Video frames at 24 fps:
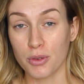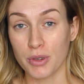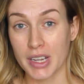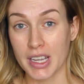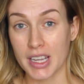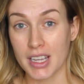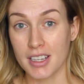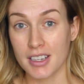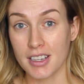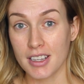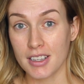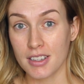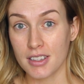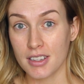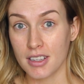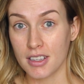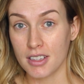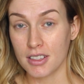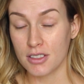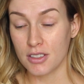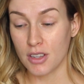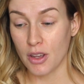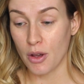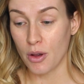green
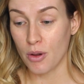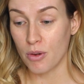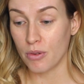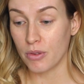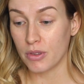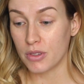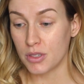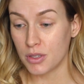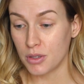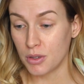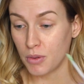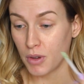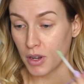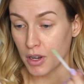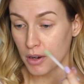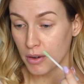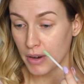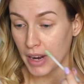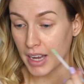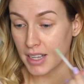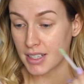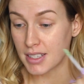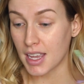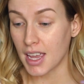tone to
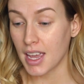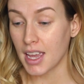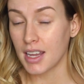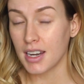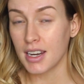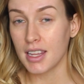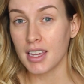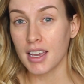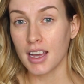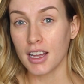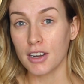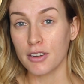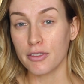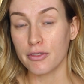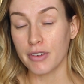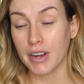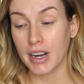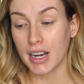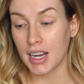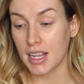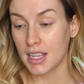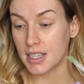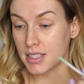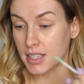correct any kind of
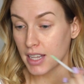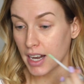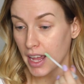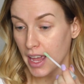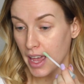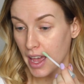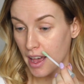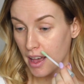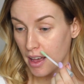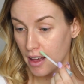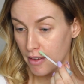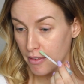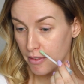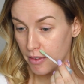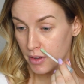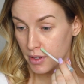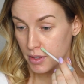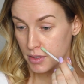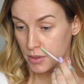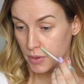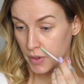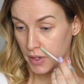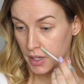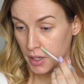redness that I
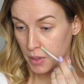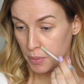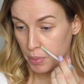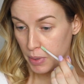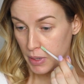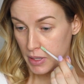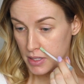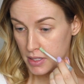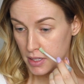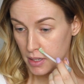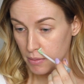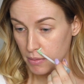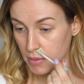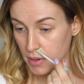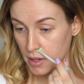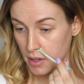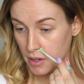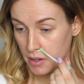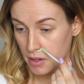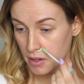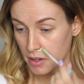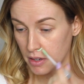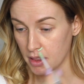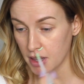have. So I'm going to put some
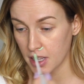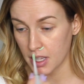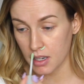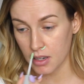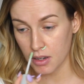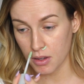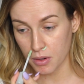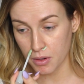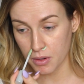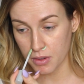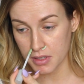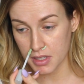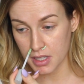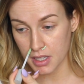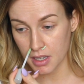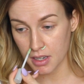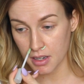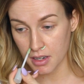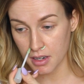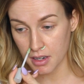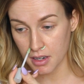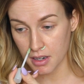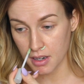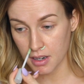under the nose
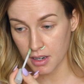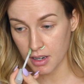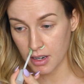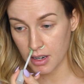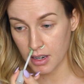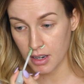here,